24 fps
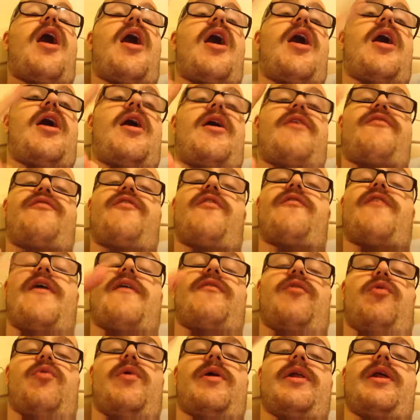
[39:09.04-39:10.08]
half of
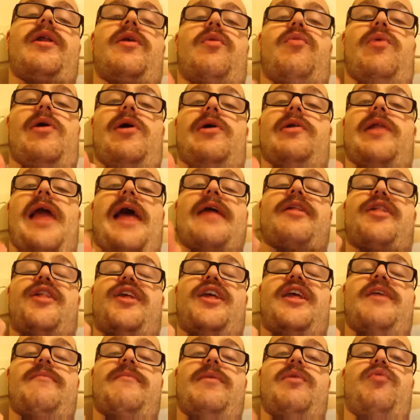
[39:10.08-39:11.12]
everyone in the world has to
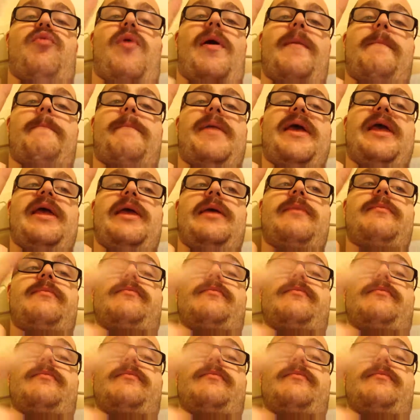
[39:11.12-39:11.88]
give me 1p,